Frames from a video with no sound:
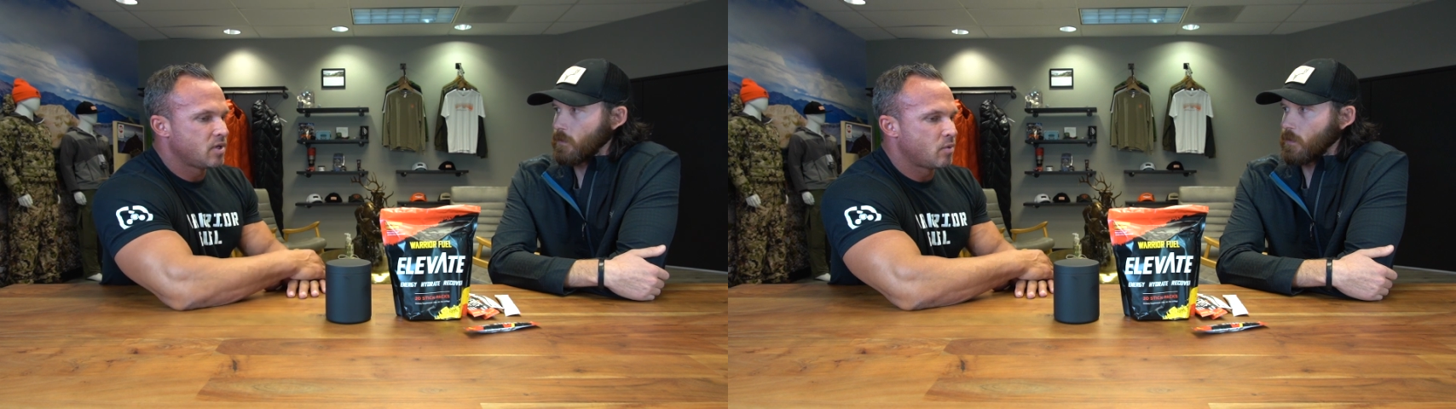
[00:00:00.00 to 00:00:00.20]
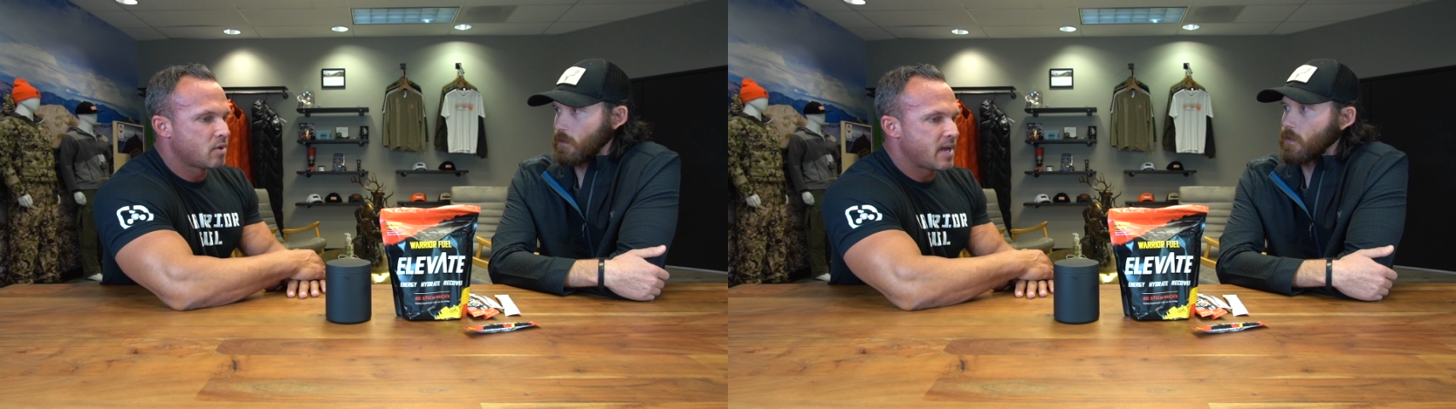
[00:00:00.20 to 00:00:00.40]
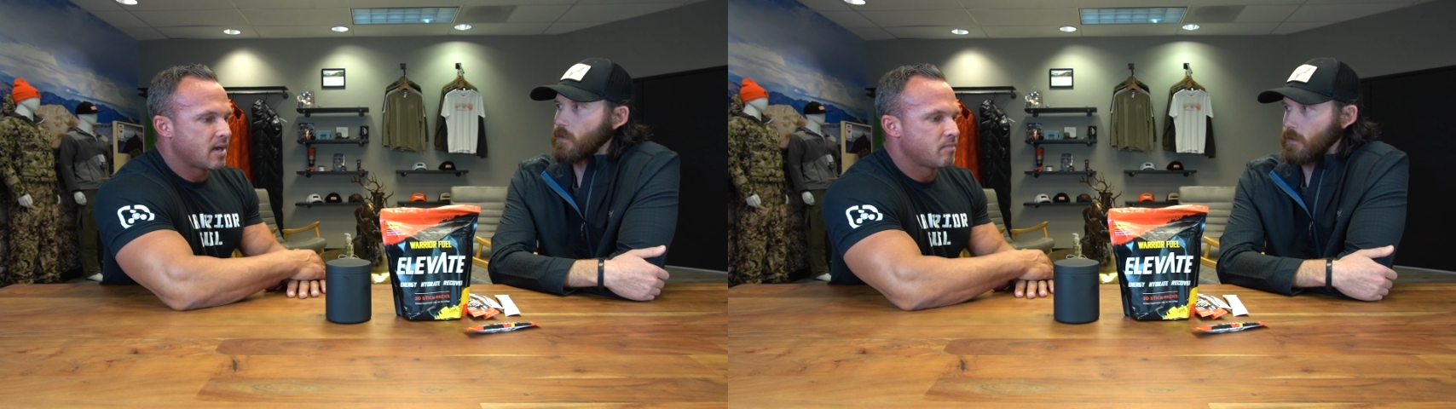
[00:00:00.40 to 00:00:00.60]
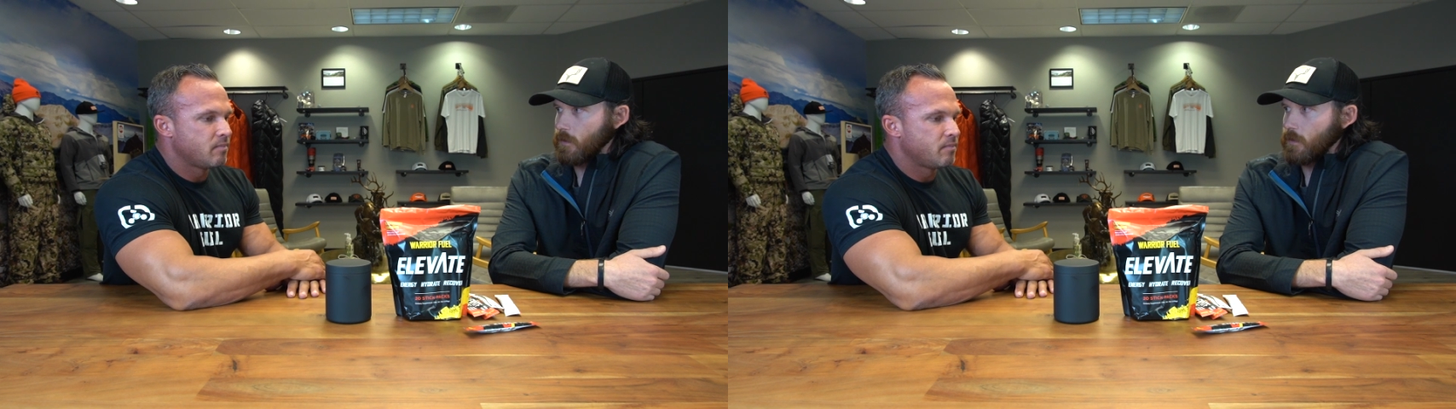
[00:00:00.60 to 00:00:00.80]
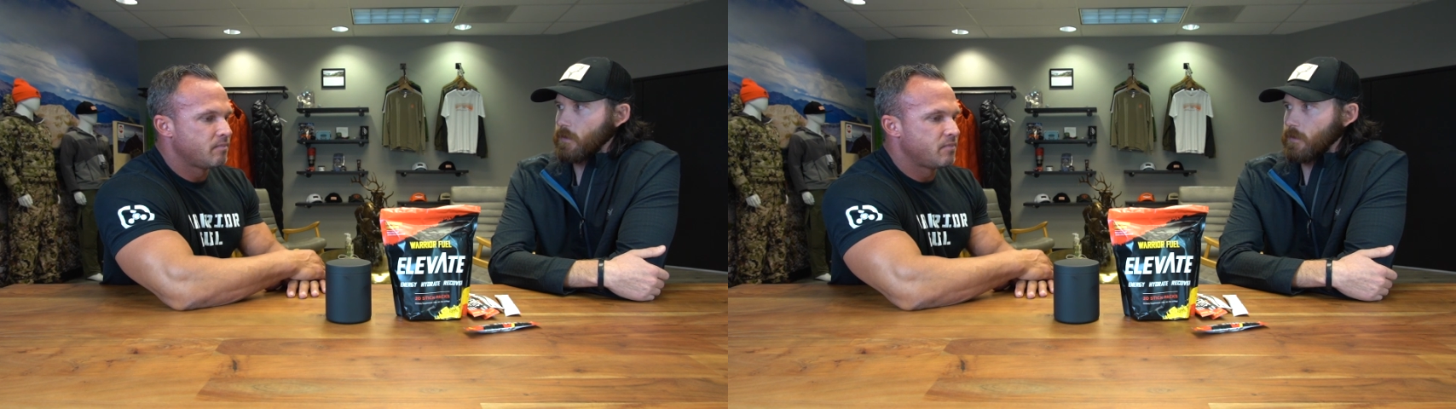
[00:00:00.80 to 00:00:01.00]
Speaker 1: We don't want to pack
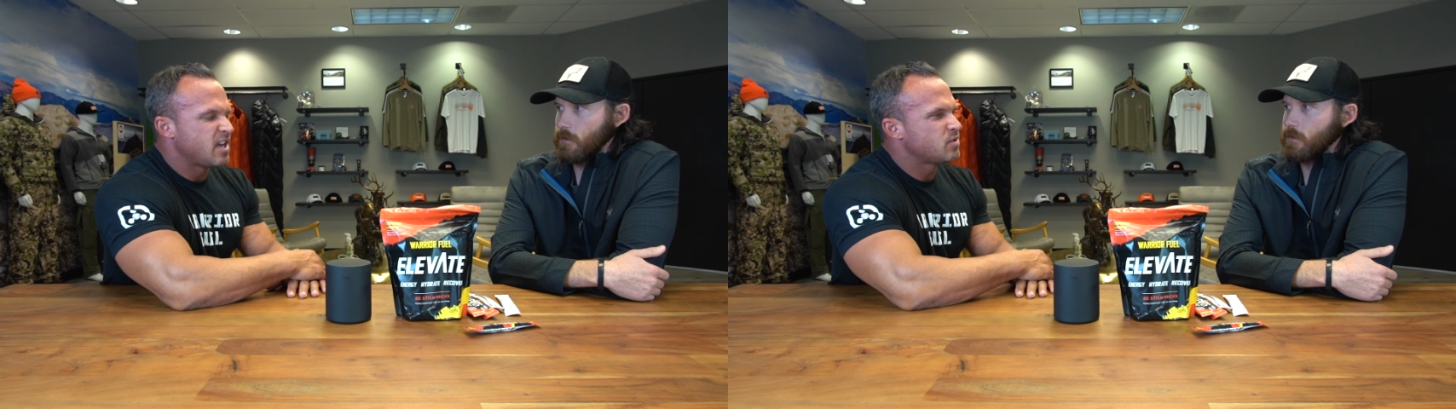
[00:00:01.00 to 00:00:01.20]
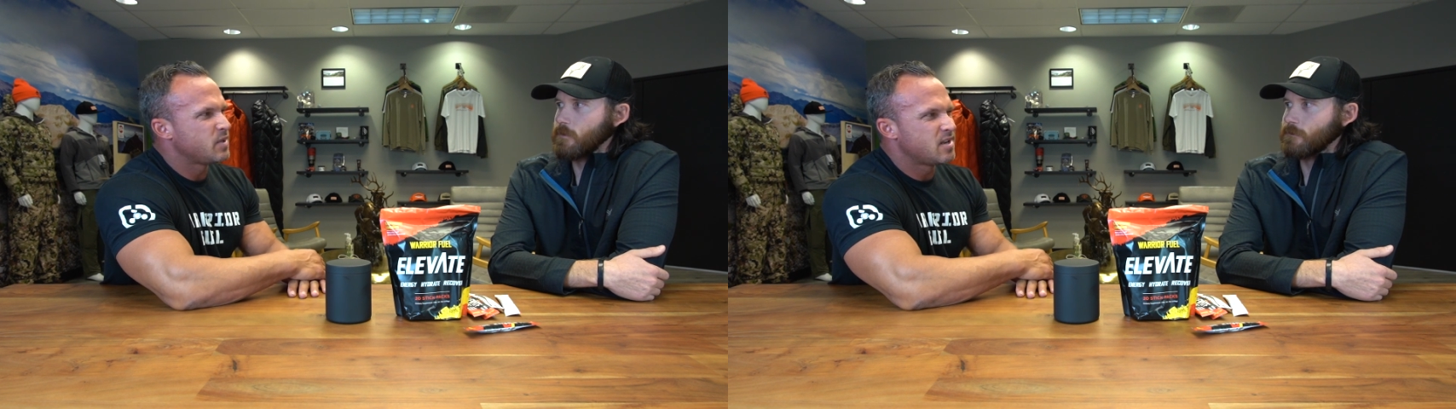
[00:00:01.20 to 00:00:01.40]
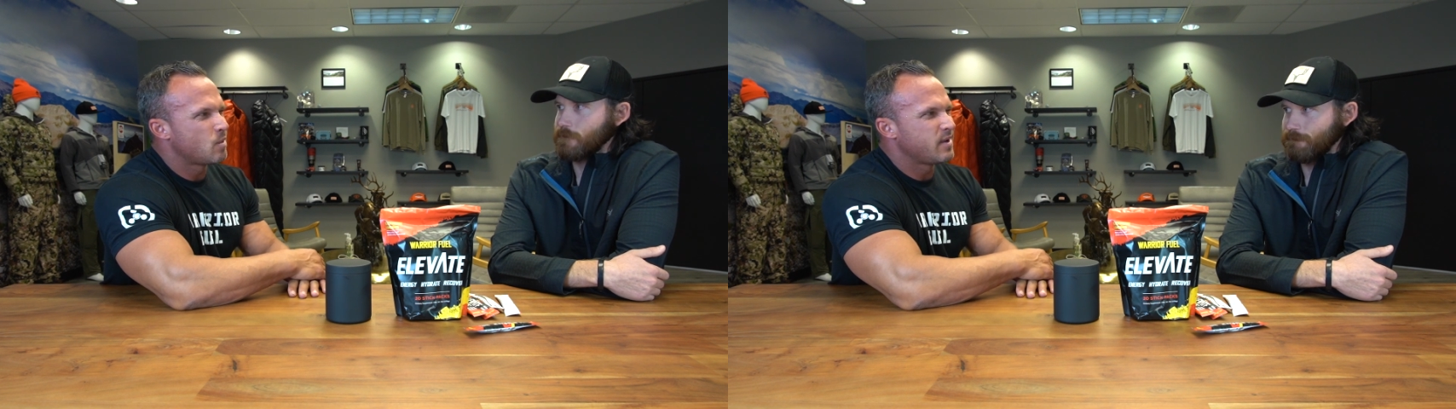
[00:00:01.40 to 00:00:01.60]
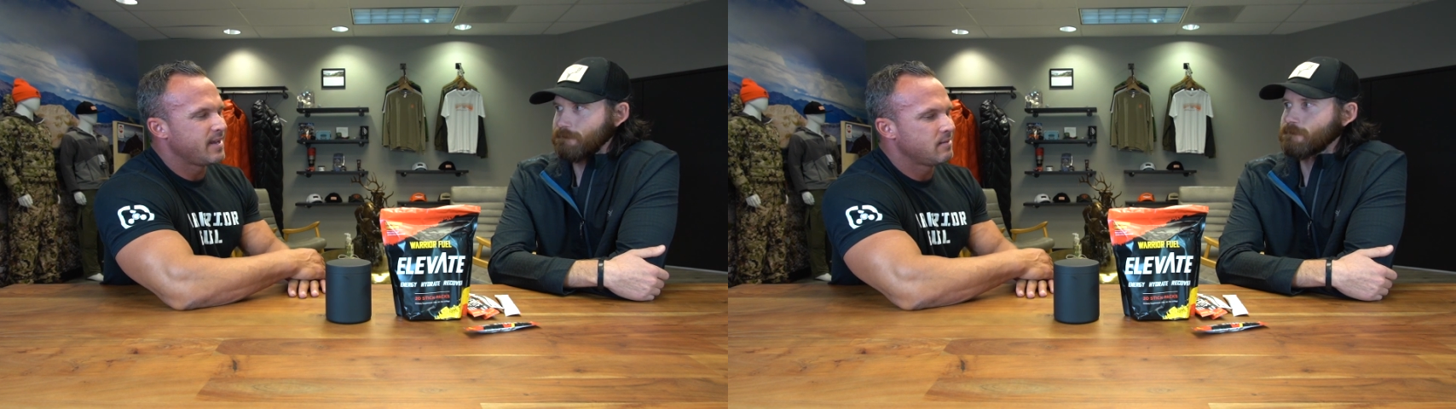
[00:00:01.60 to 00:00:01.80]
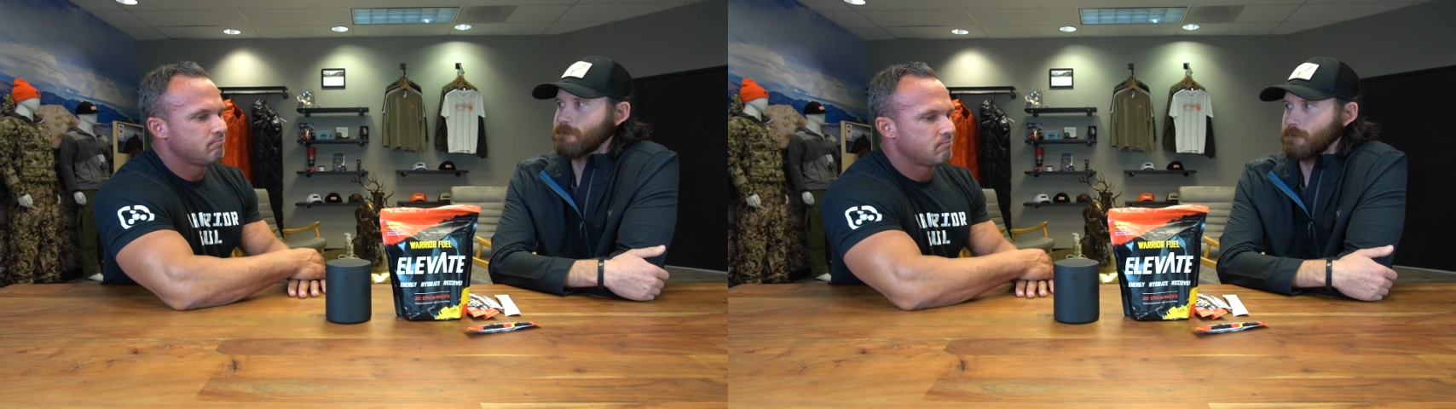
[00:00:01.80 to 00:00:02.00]
things we don't
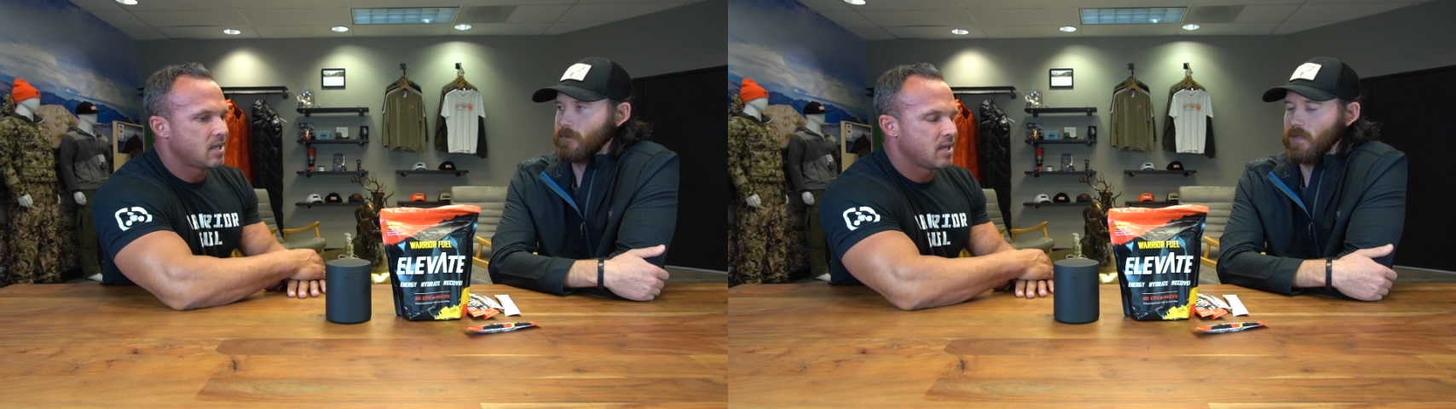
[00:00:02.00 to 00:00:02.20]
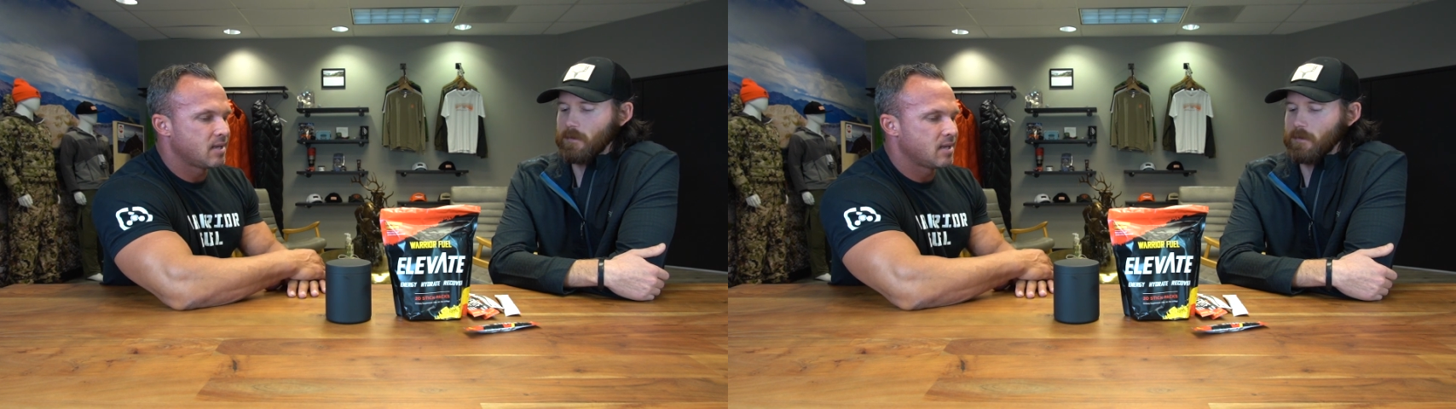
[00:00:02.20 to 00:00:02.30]
need, yeah.